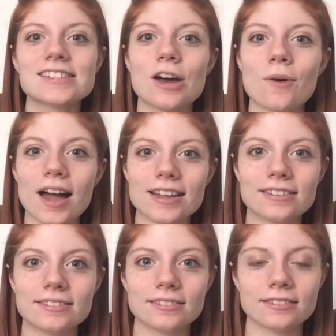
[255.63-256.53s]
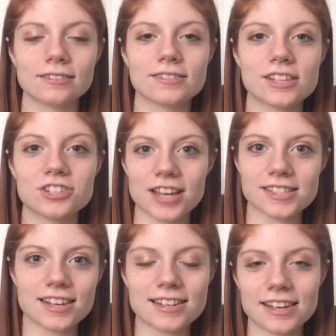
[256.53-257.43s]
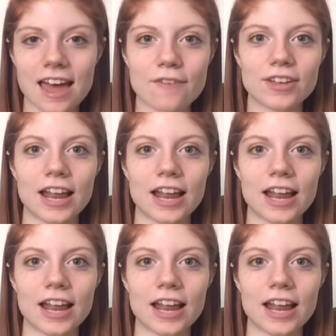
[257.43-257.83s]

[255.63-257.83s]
So I suggested it to Devin.